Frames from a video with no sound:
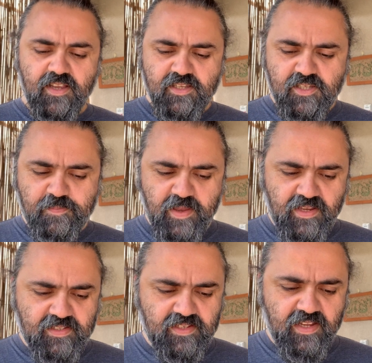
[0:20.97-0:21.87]

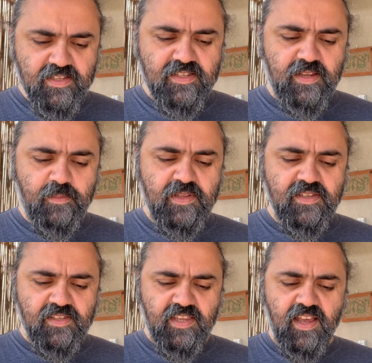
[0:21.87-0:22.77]
speaks and
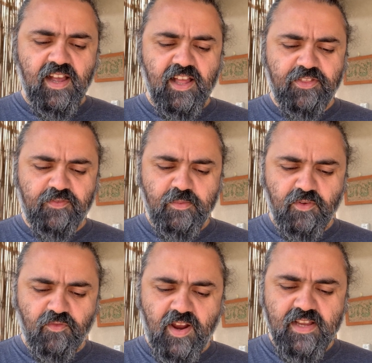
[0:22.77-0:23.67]
summons the earth from the
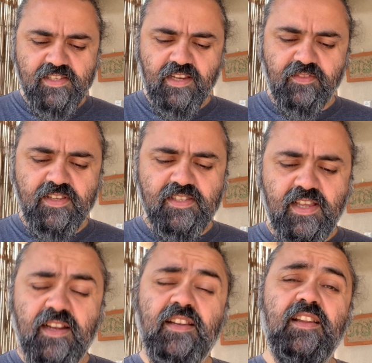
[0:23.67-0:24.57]
rising of the
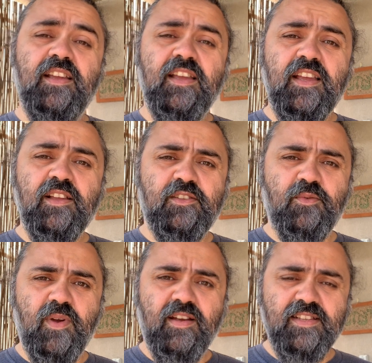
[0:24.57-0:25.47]
sun to
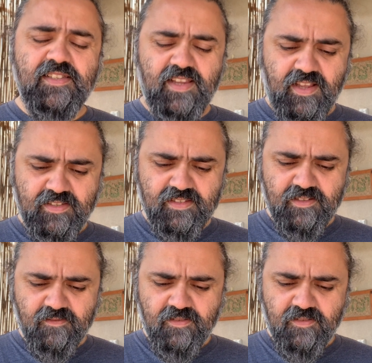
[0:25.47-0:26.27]
where it sets.